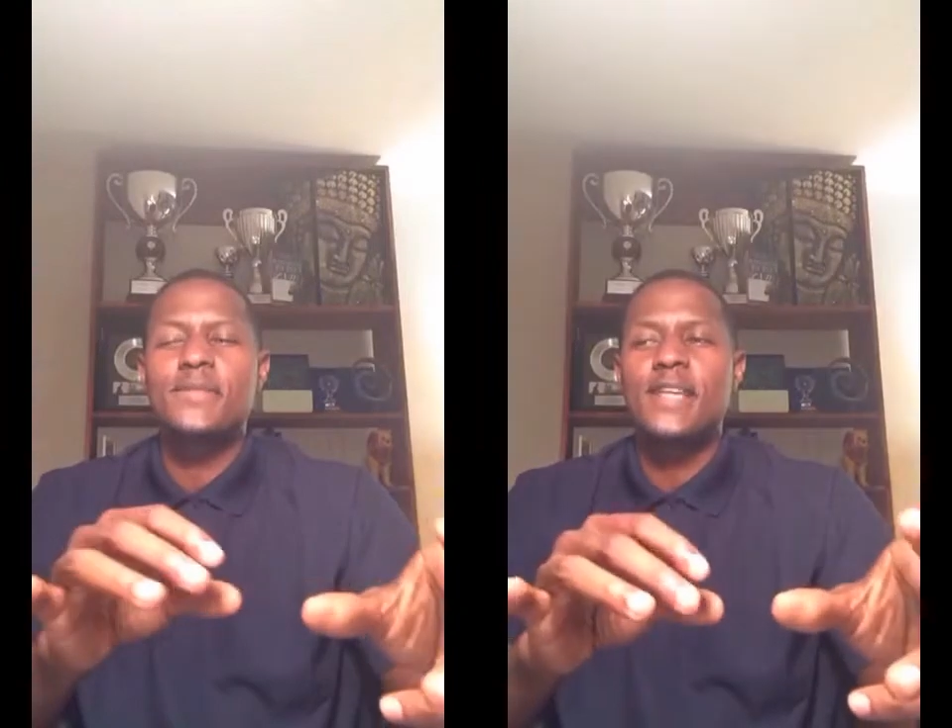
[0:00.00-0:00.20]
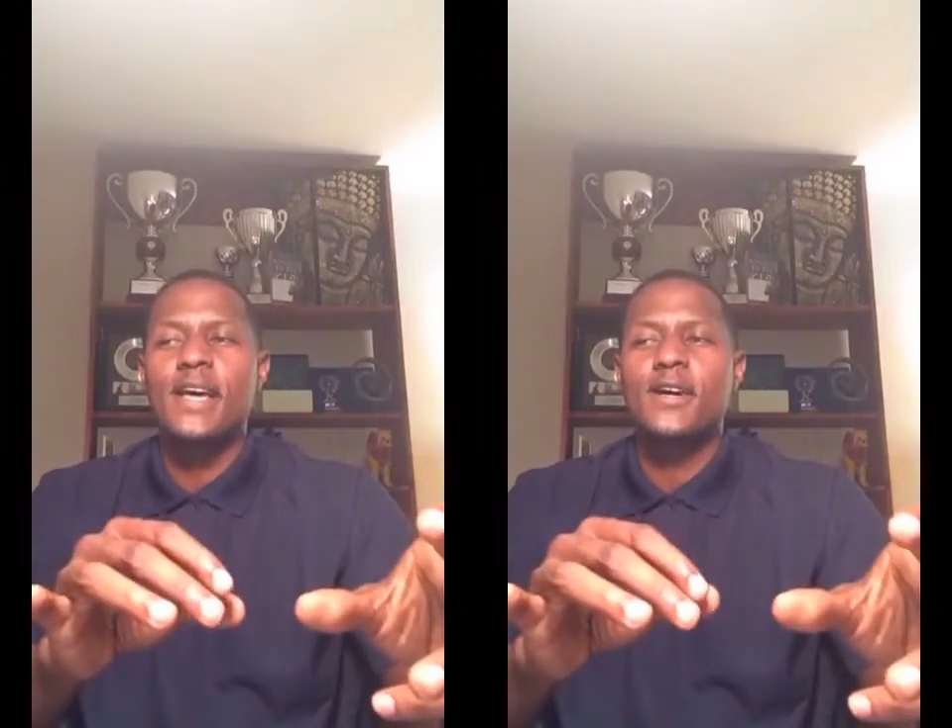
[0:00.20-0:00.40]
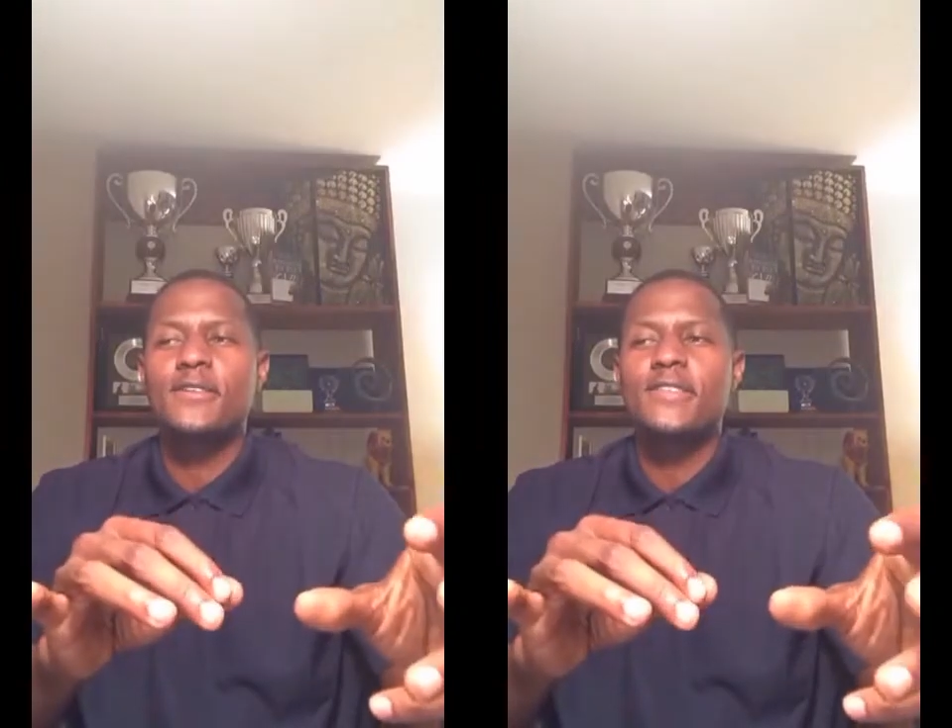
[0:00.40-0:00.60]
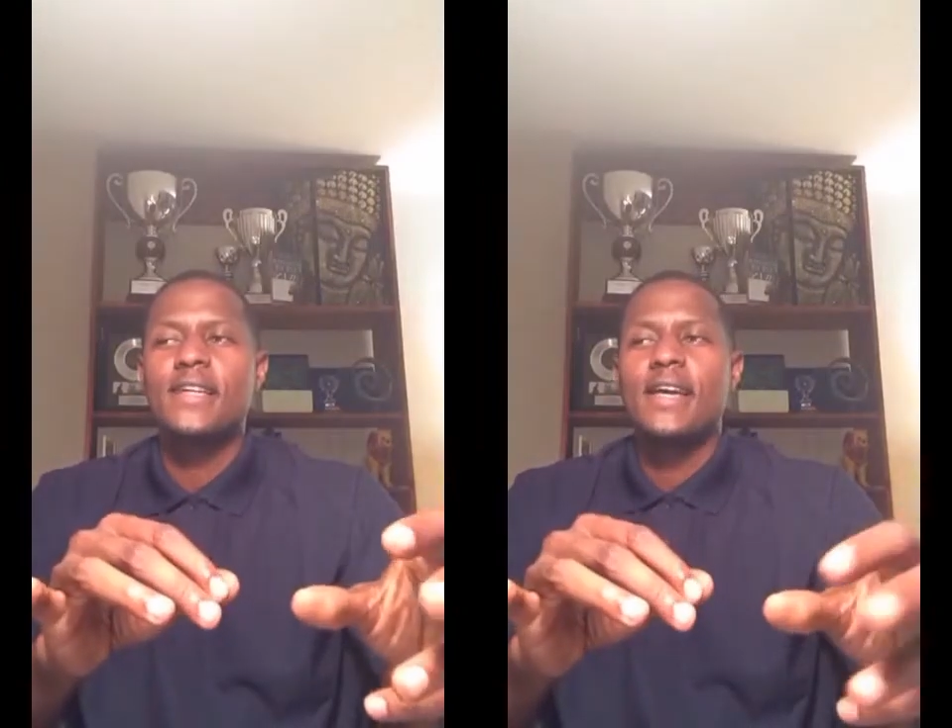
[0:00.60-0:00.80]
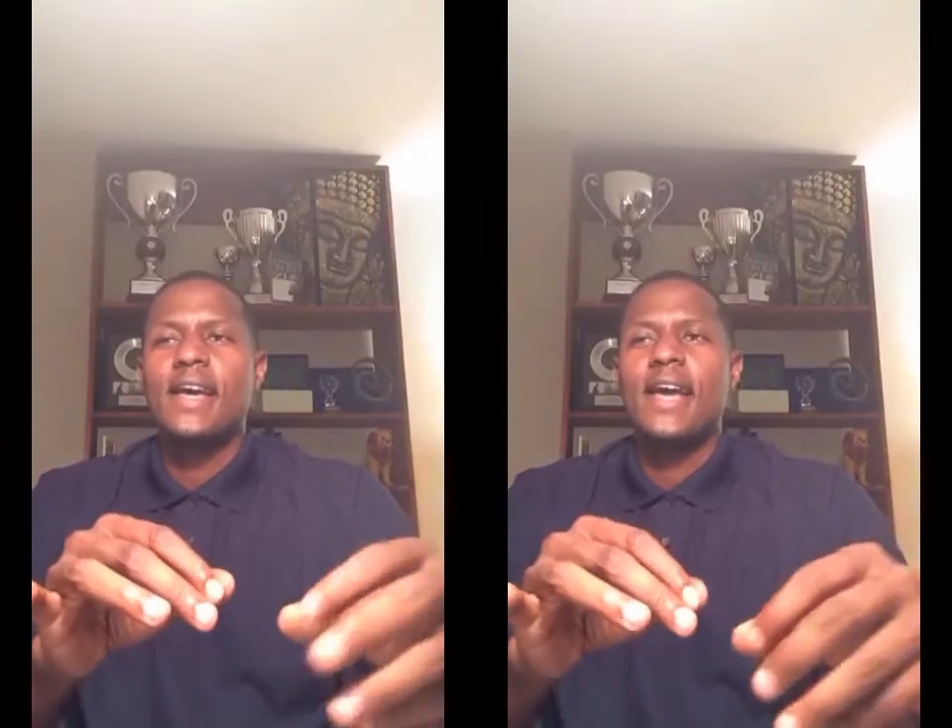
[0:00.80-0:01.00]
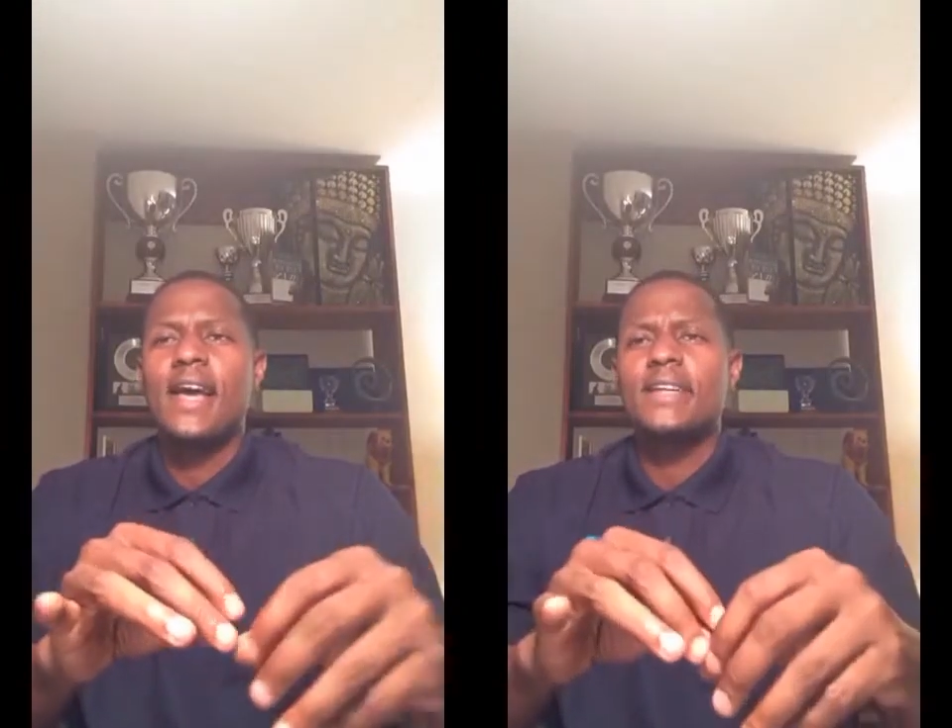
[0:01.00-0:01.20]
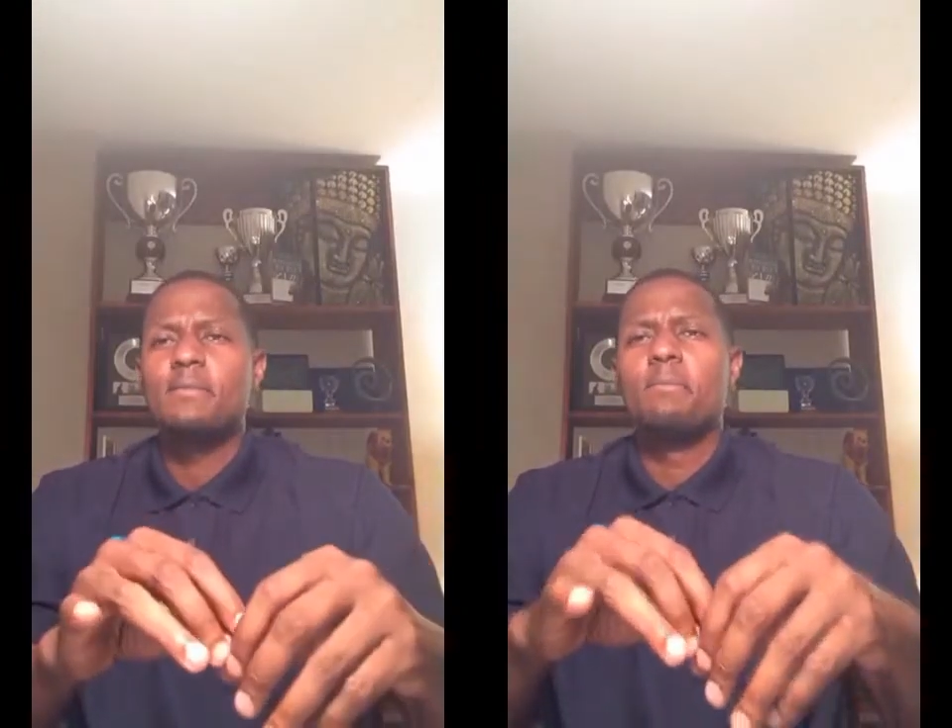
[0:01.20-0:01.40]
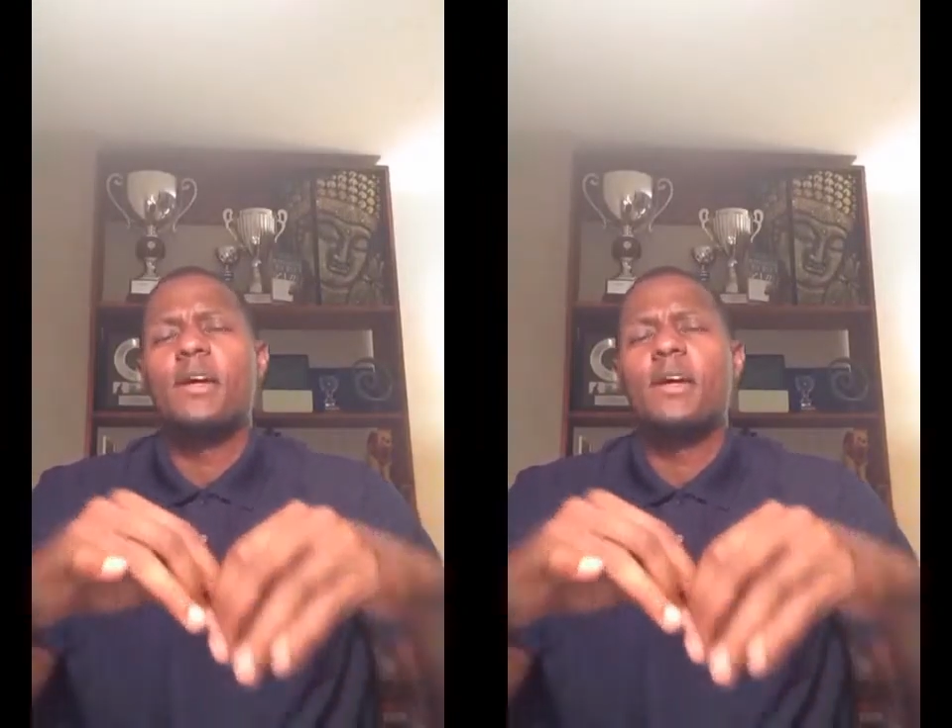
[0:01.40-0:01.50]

themselves as $1